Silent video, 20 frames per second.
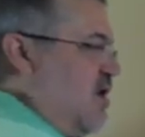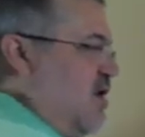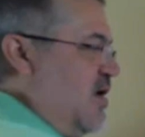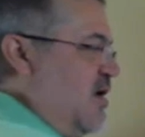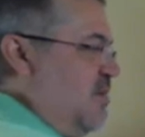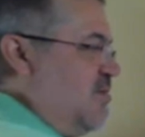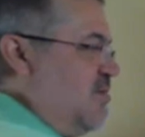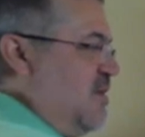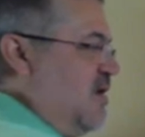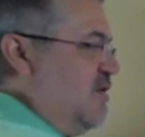
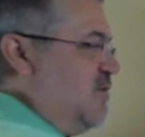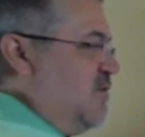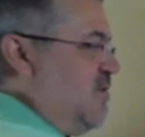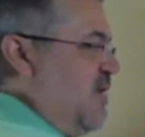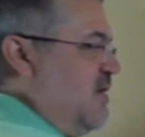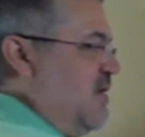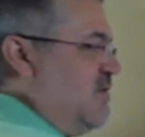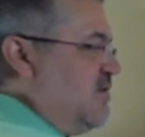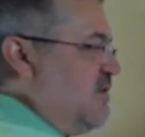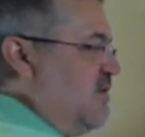it. But it's
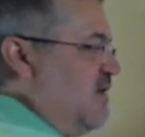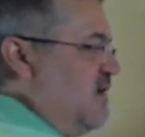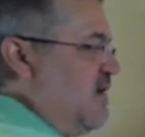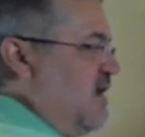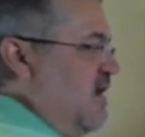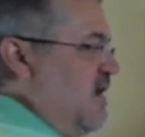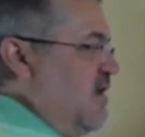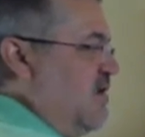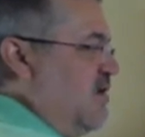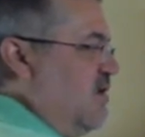basically,
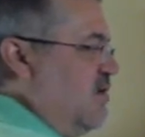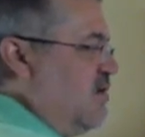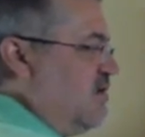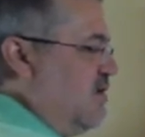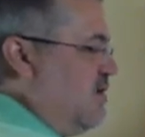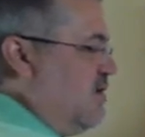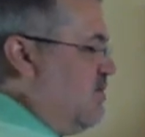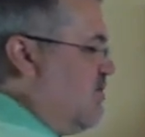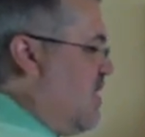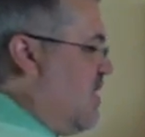again,
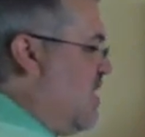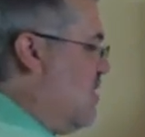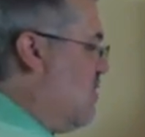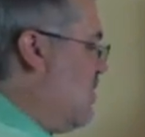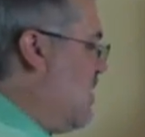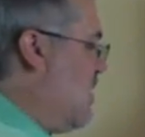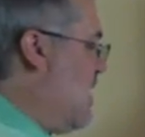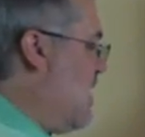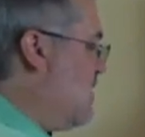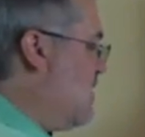nucleophile
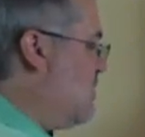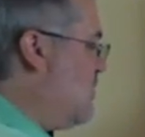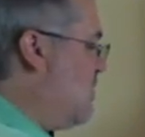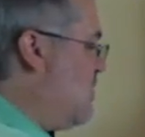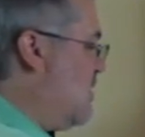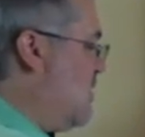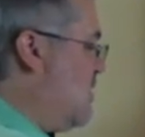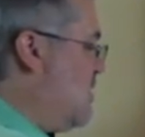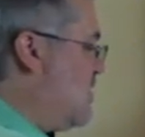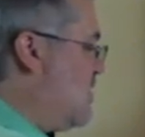reacts with
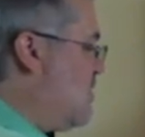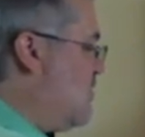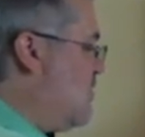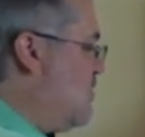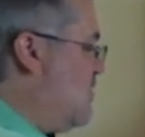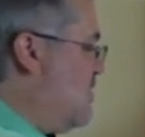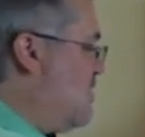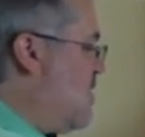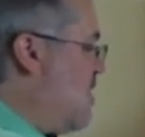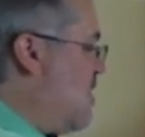the
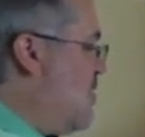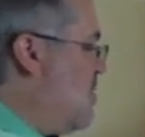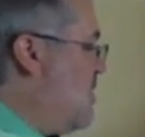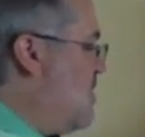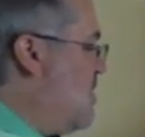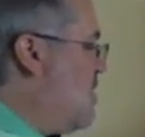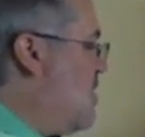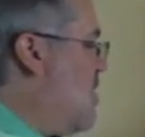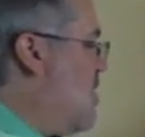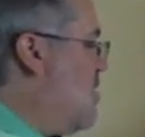electrophilic carbon, and
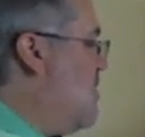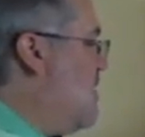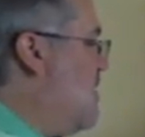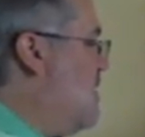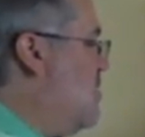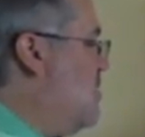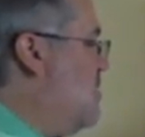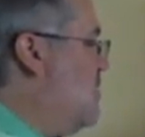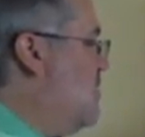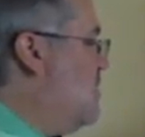the
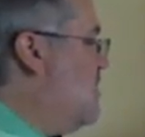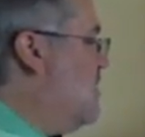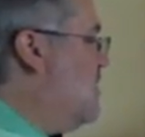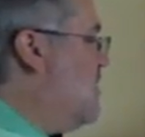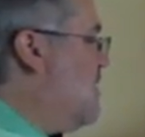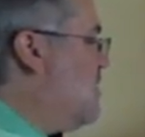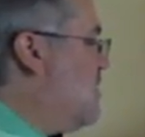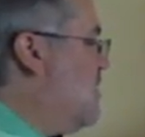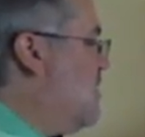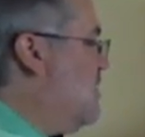carbonyl moves the
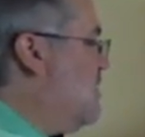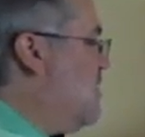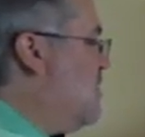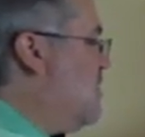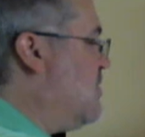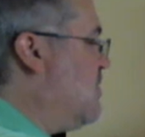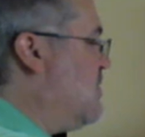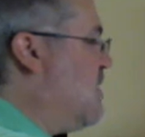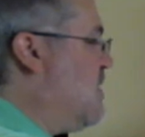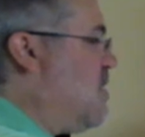electrons up
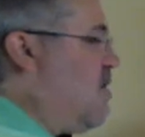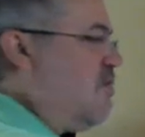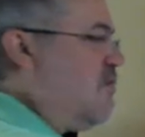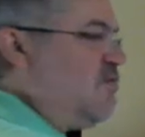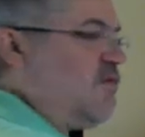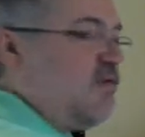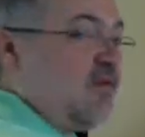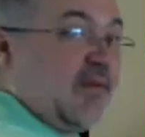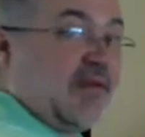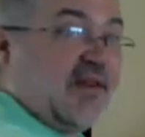to the O,
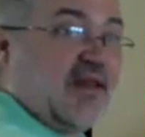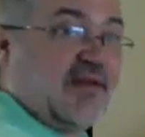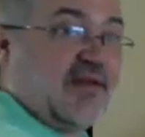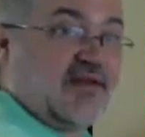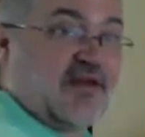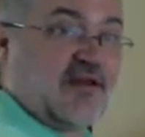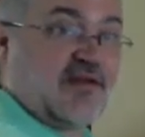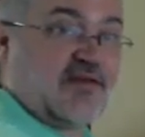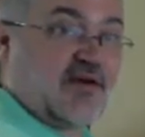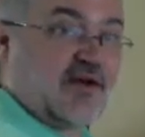forming that
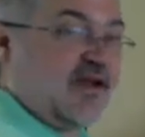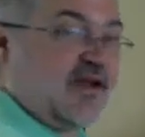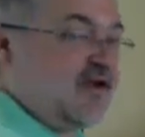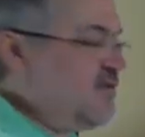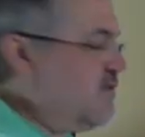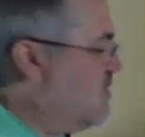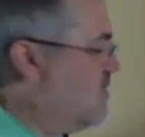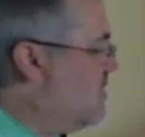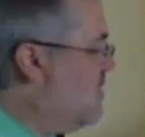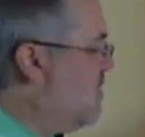
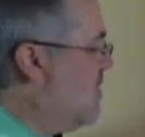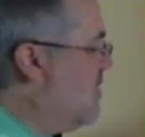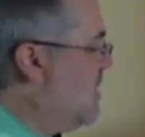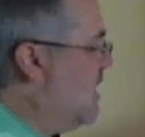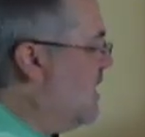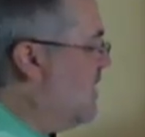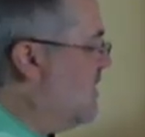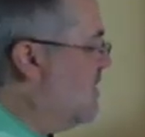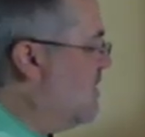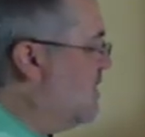tetrahedral
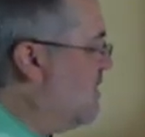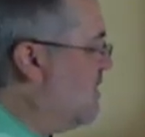intermediate, and then the